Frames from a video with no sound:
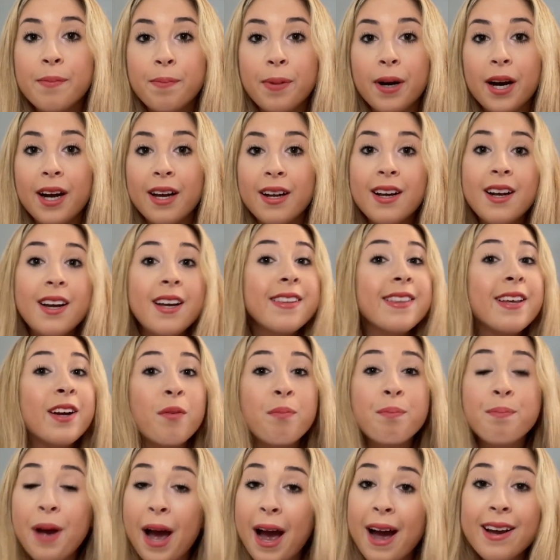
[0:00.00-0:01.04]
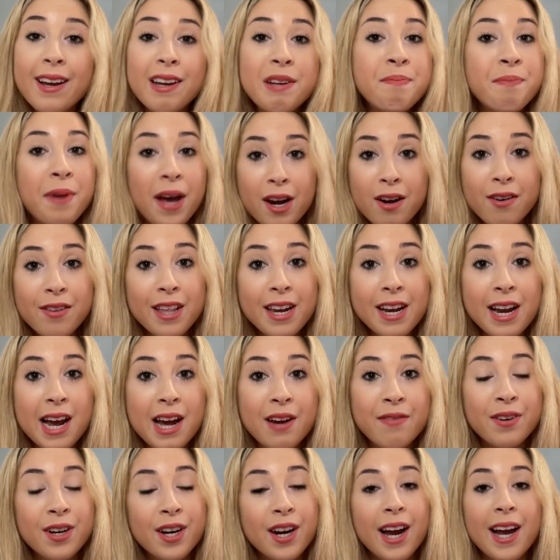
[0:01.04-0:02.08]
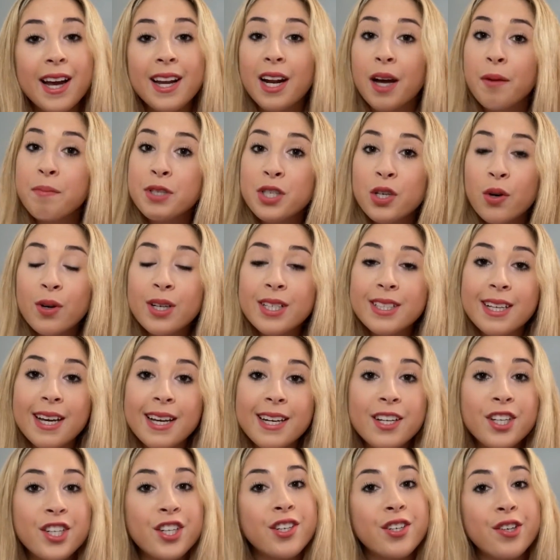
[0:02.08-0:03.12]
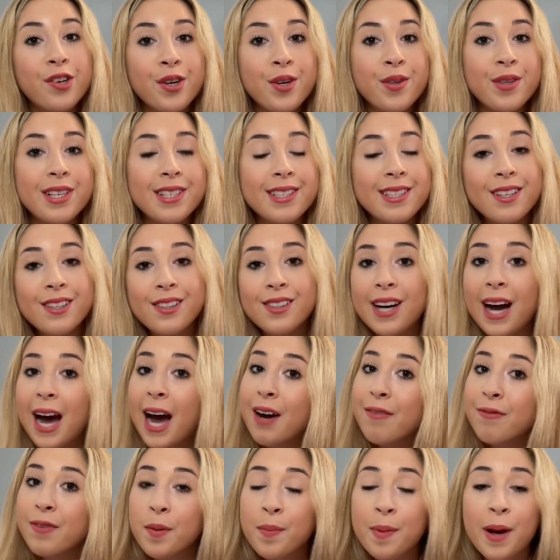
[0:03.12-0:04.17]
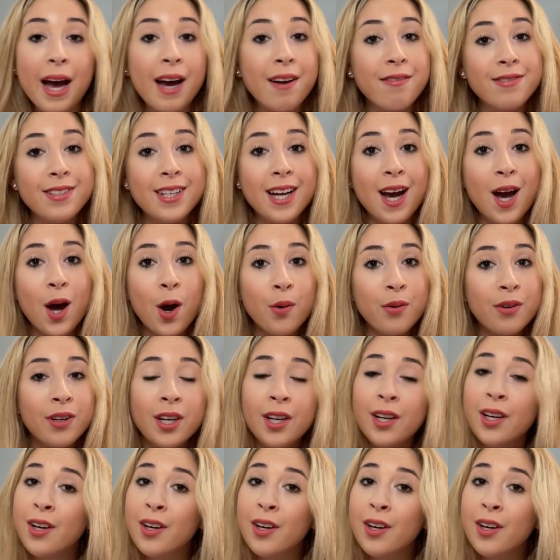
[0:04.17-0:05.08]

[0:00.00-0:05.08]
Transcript: but they're back and better than ever, and I'm so excited to show you this little half up, half down